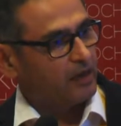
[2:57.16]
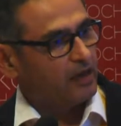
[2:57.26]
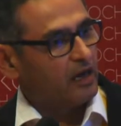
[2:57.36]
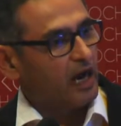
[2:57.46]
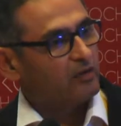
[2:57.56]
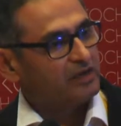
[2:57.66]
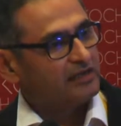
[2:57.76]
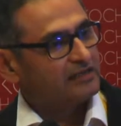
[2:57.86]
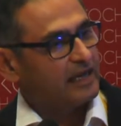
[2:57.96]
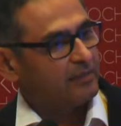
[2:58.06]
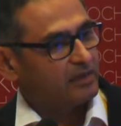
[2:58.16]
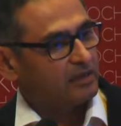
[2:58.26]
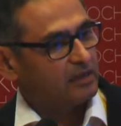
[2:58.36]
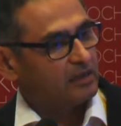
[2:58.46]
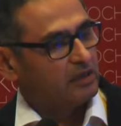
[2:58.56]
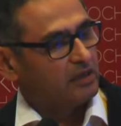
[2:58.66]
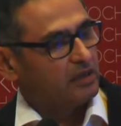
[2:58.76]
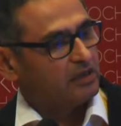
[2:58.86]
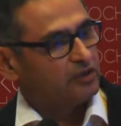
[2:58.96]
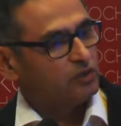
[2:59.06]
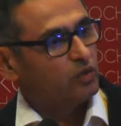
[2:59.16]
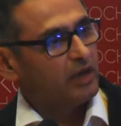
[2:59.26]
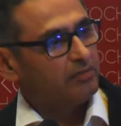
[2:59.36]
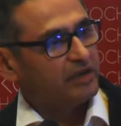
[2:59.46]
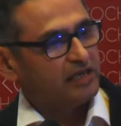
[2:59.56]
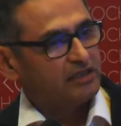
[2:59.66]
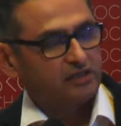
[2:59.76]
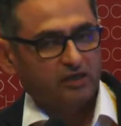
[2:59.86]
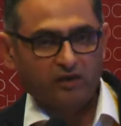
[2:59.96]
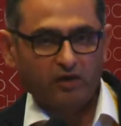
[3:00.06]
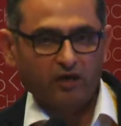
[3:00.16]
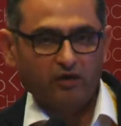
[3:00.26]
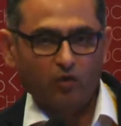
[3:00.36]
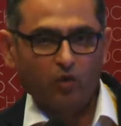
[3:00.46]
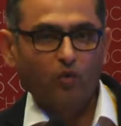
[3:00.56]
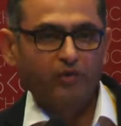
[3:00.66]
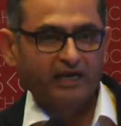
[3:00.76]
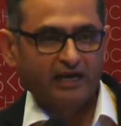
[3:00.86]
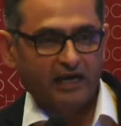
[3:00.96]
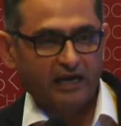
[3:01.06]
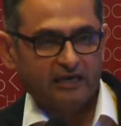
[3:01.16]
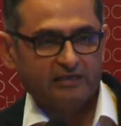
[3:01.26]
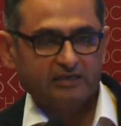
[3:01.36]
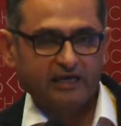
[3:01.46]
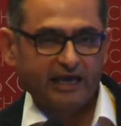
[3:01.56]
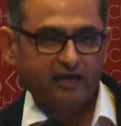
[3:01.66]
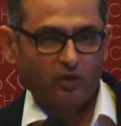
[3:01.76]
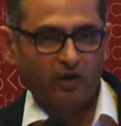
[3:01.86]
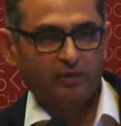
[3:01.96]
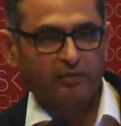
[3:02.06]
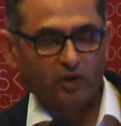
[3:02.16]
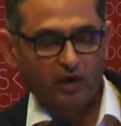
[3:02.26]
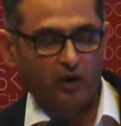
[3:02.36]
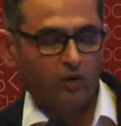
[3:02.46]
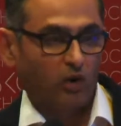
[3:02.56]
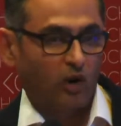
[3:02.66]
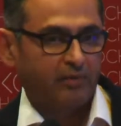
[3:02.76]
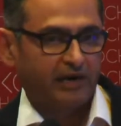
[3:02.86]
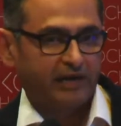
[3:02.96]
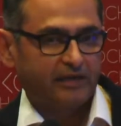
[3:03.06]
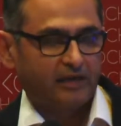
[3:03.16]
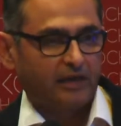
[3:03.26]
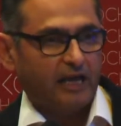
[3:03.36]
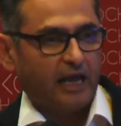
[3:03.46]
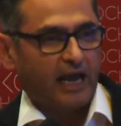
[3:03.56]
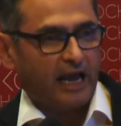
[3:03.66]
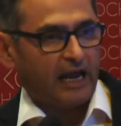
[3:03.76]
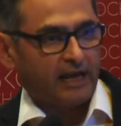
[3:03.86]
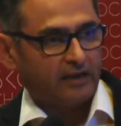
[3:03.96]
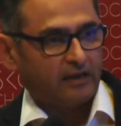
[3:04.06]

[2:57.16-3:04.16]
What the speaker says: How did this happen? The two companies who we realized can collaborate and